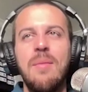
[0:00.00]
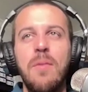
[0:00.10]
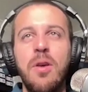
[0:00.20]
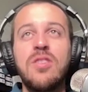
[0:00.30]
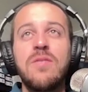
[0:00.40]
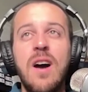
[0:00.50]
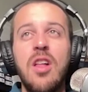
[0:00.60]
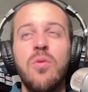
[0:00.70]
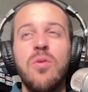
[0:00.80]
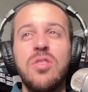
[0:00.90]
millions of
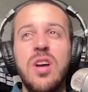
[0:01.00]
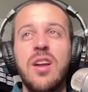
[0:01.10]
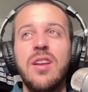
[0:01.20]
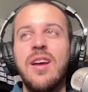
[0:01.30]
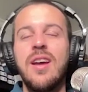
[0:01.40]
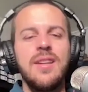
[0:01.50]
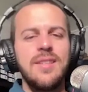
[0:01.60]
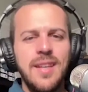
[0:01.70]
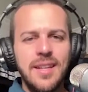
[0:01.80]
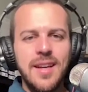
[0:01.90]
followers on
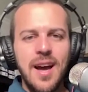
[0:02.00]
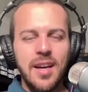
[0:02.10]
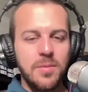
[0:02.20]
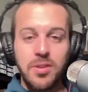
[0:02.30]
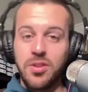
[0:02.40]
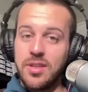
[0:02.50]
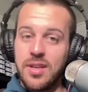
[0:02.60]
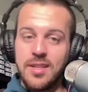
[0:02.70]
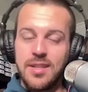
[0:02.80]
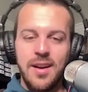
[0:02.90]
TikTok, especially
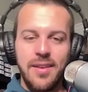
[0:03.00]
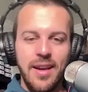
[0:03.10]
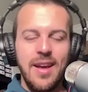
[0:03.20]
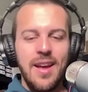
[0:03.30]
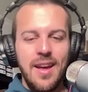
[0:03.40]
TikTok, like